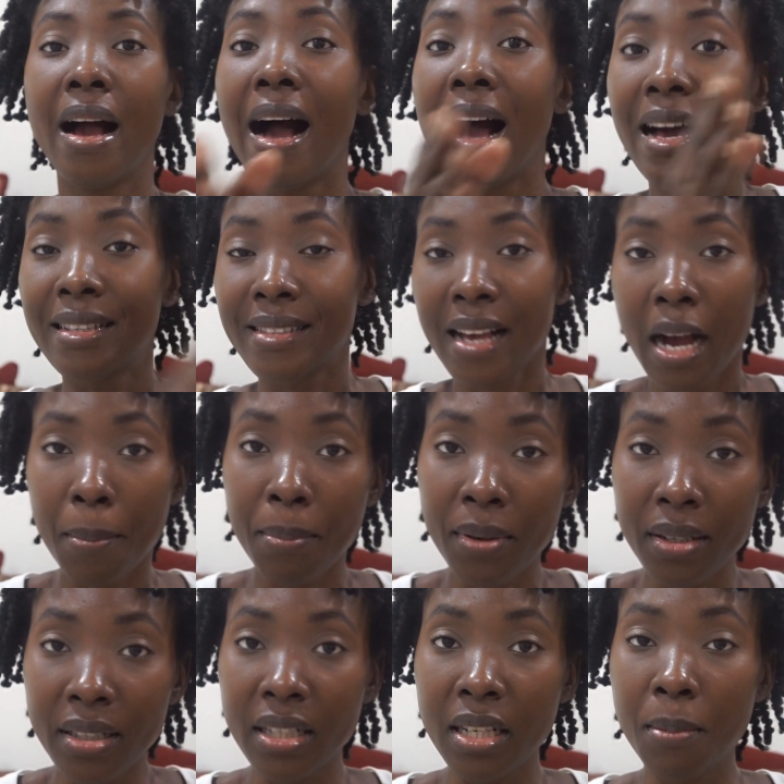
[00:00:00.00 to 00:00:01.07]
has
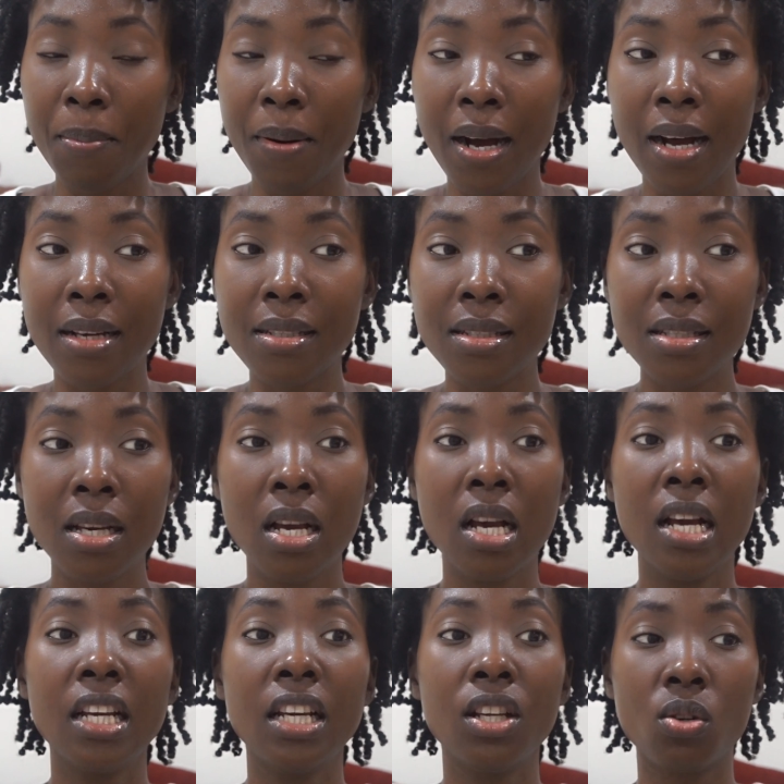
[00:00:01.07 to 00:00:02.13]
happened in the past,
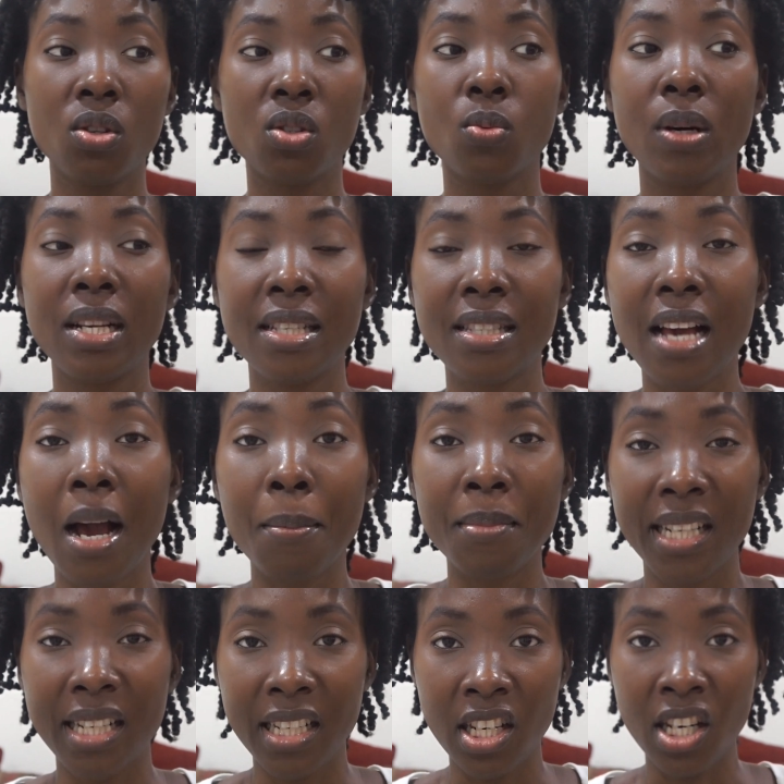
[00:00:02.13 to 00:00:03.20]
he knows what is
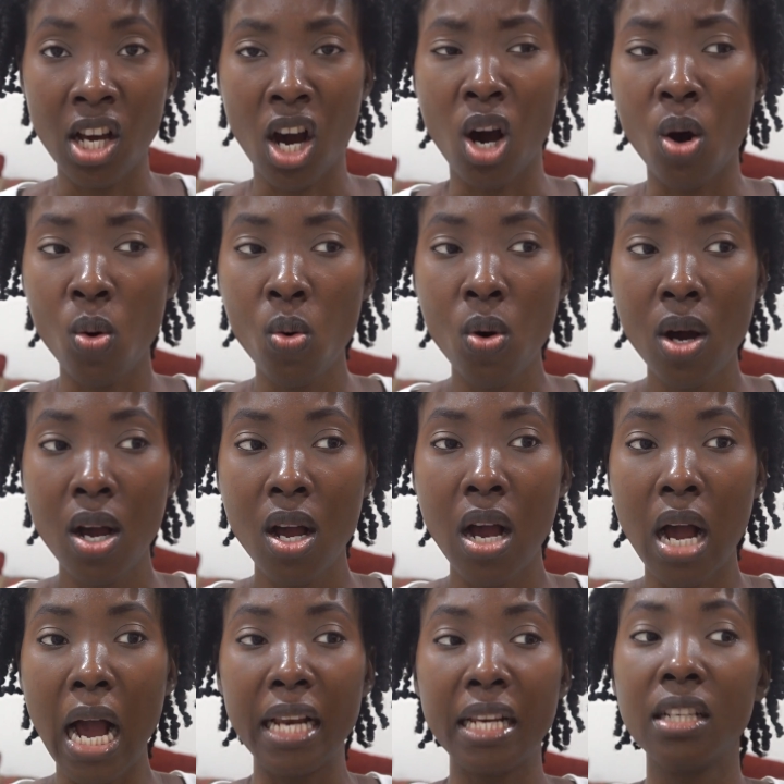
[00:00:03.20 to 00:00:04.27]
happening now,
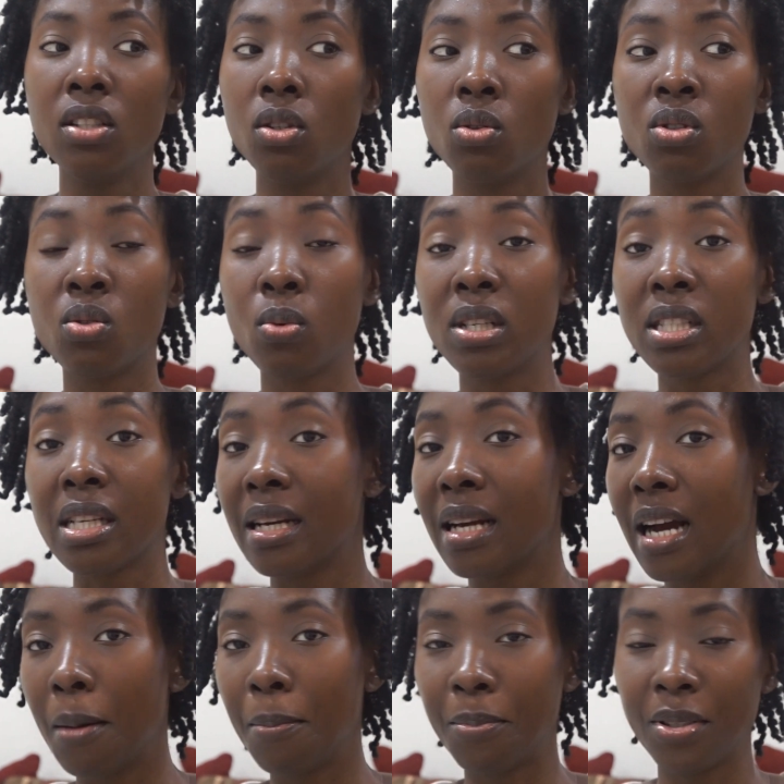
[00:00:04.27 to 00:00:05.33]
and he knows what's gonna
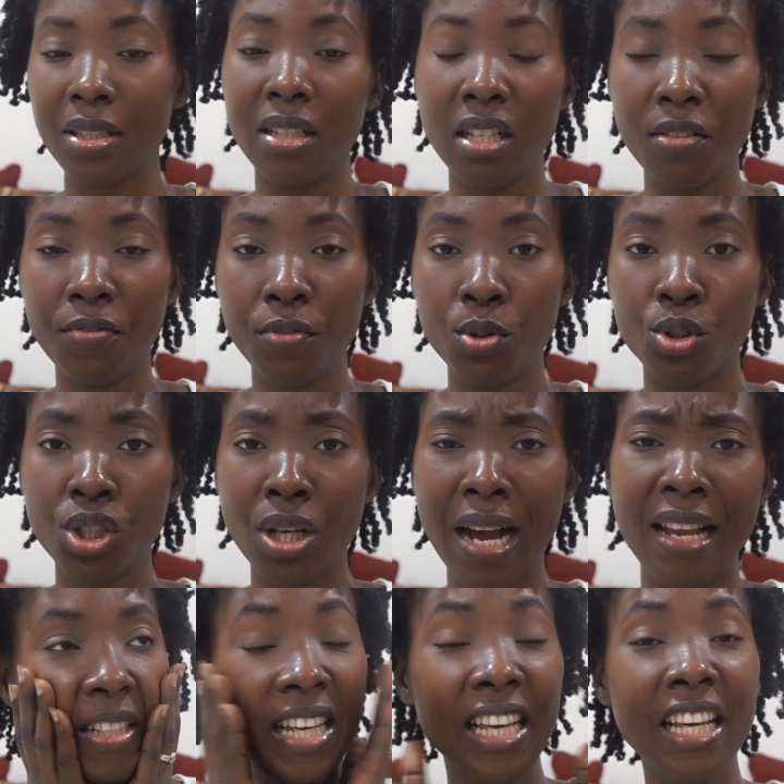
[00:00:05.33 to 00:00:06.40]
happen in the future.
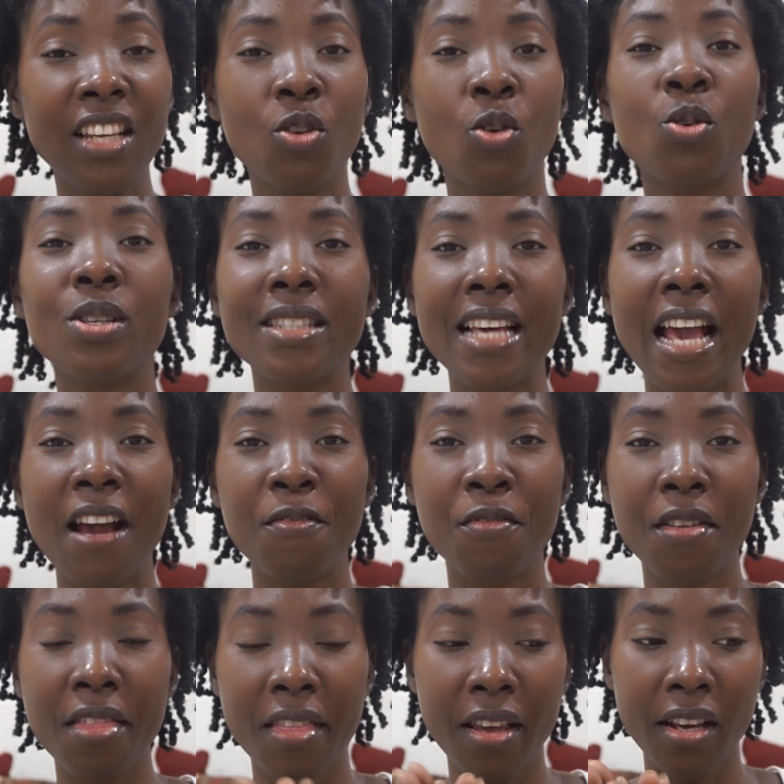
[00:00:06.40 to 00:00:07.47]
And he knows
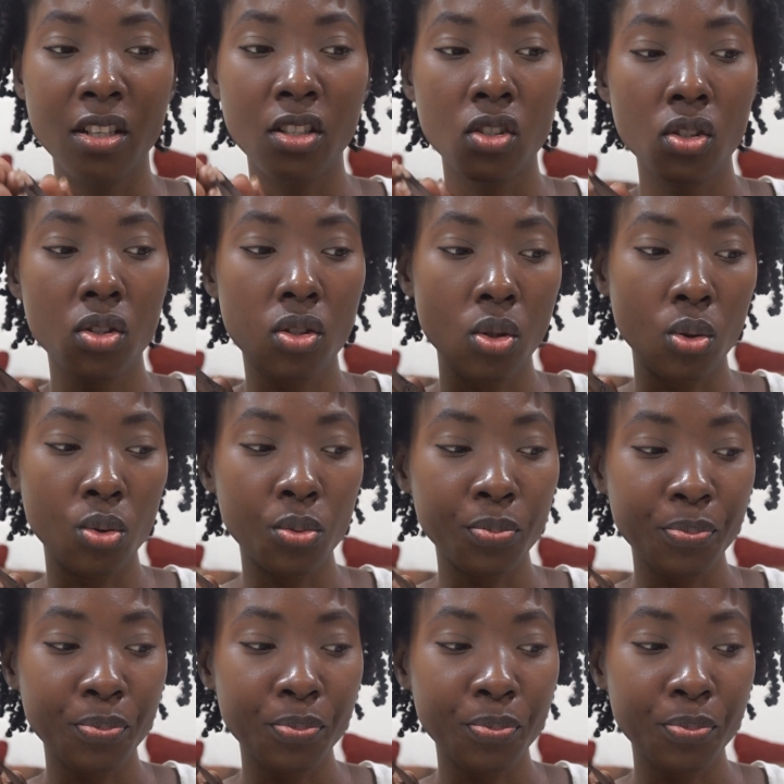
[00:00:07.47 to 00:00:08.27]
everything. So